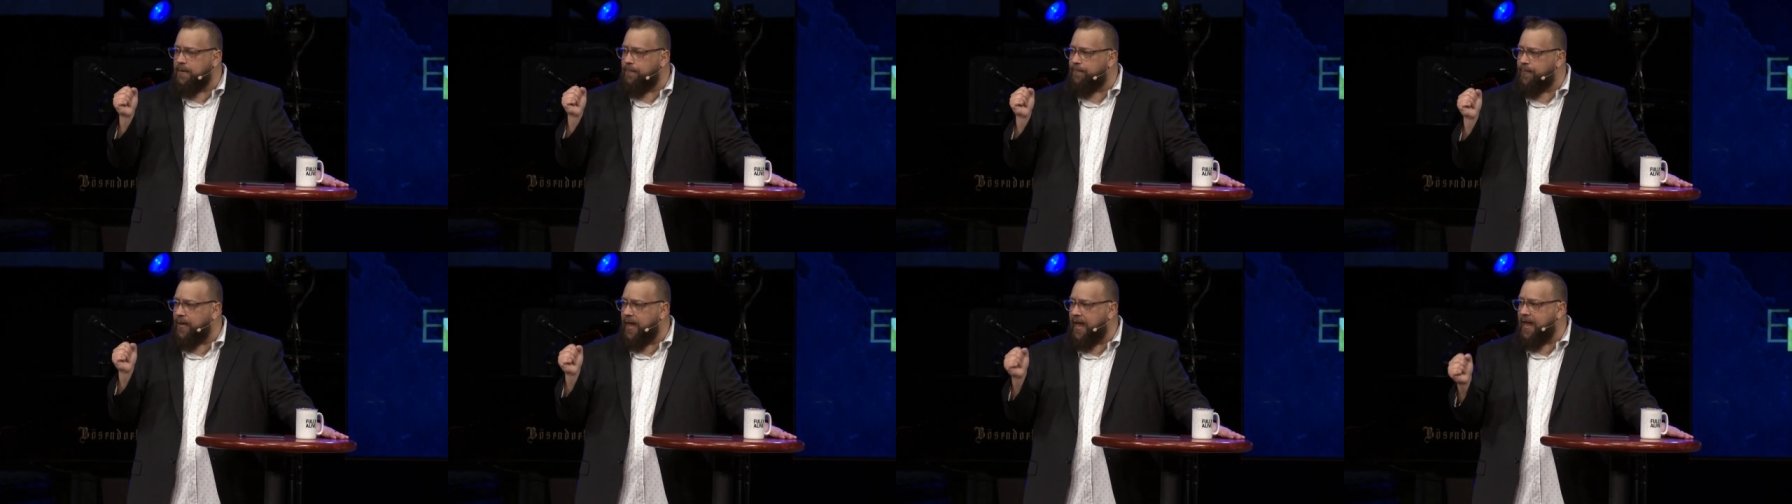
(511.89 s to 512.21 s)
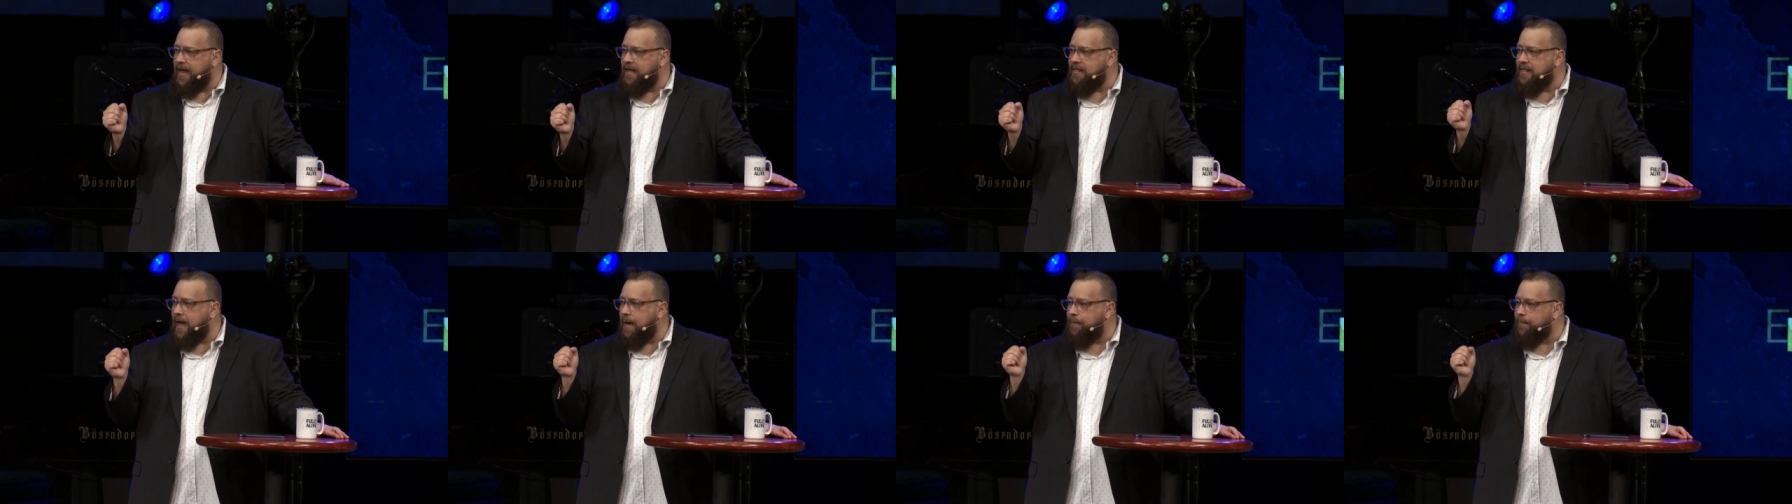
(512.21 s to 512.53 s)

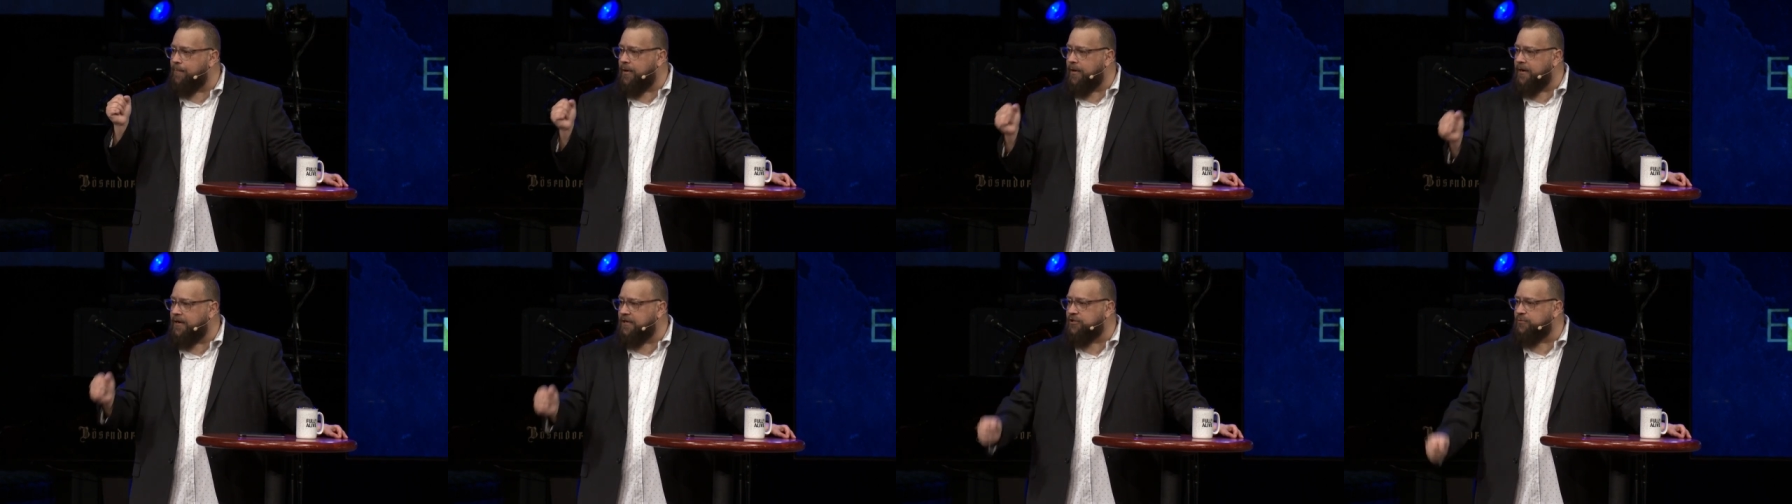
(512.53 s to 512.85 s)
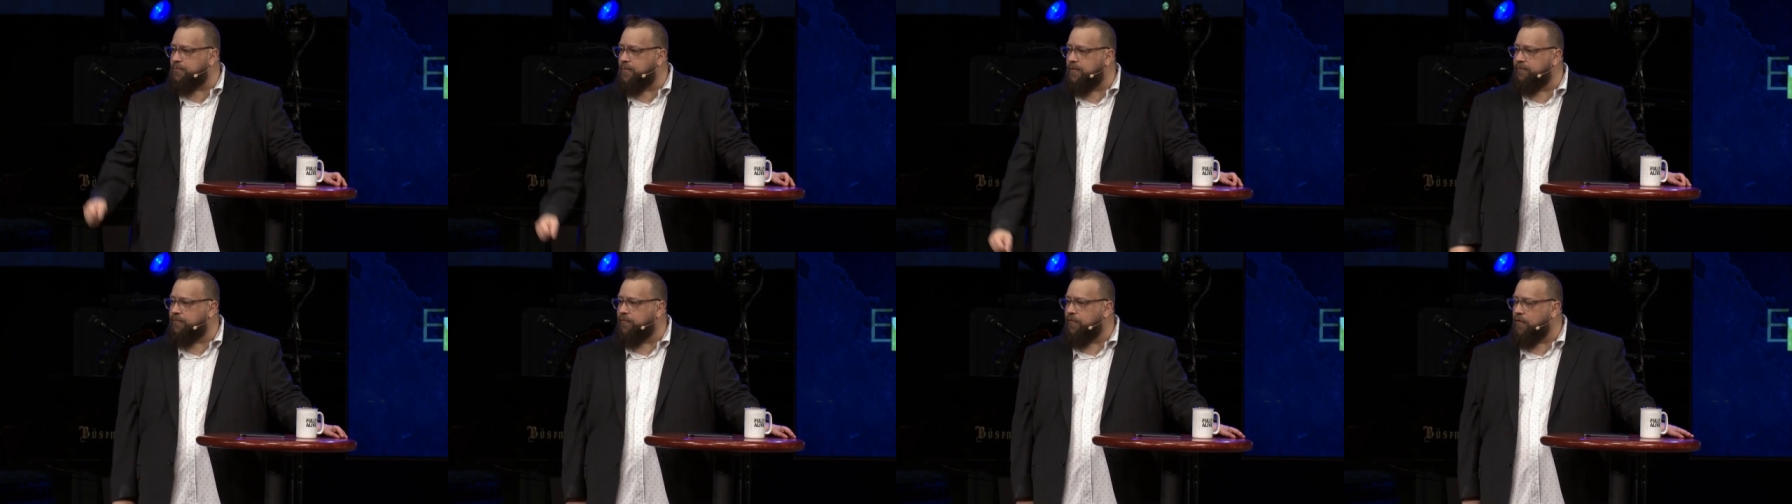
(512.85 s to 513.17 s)
pay that
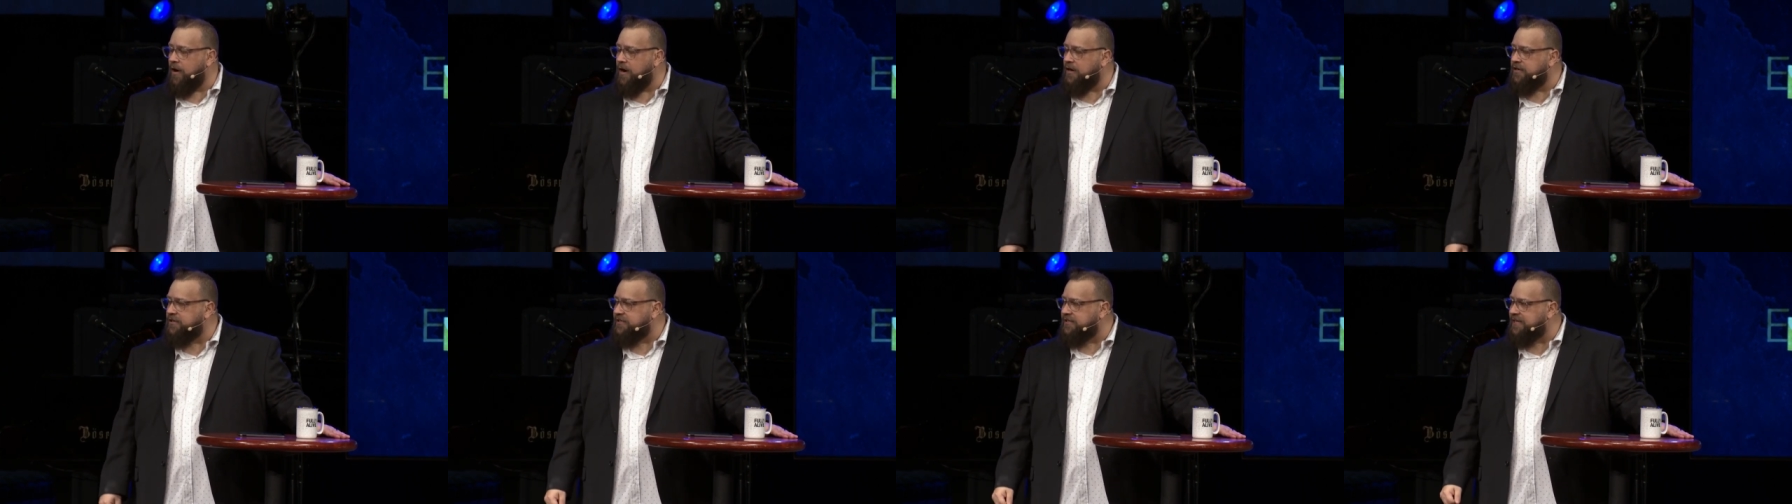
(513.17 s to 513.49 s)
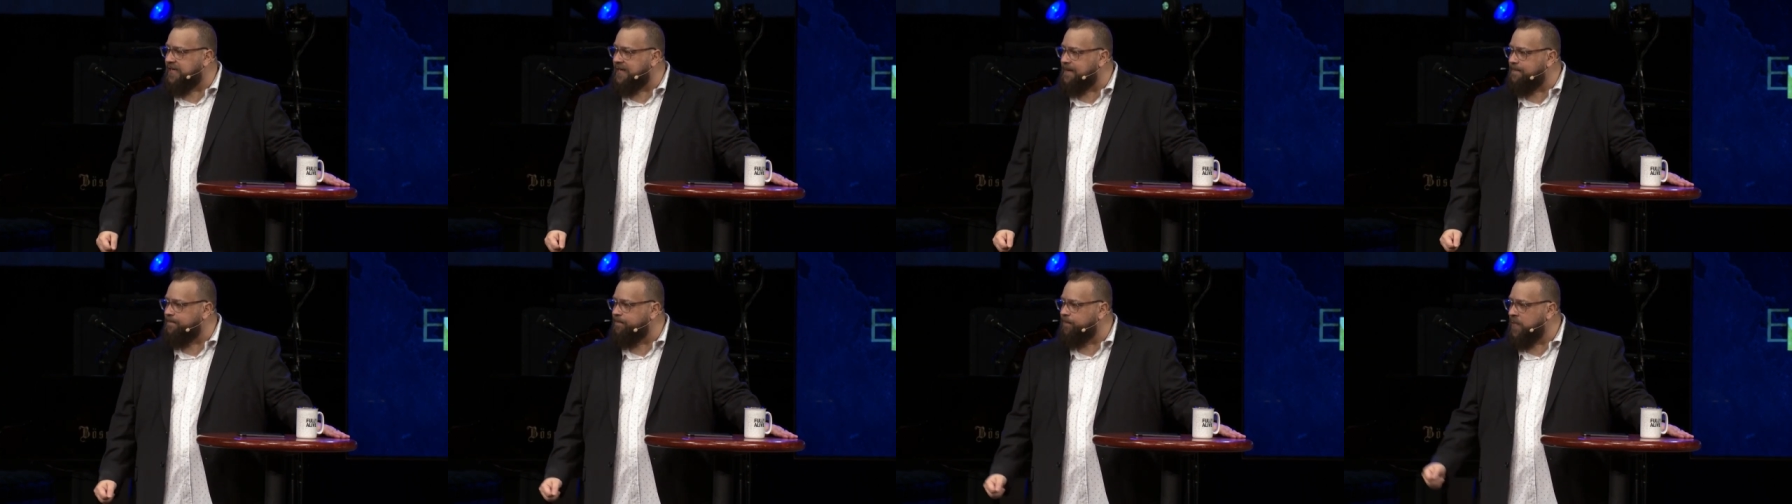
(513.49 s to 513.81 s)
punishment for our
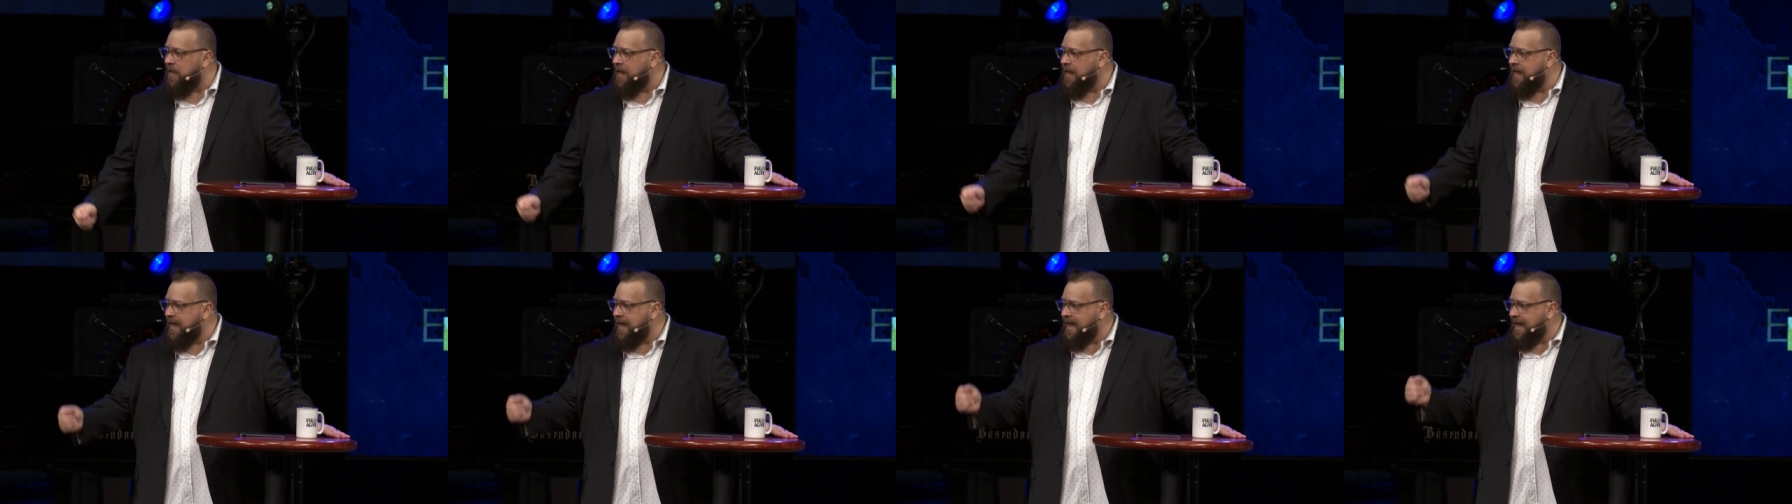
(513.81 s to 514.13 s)
sin.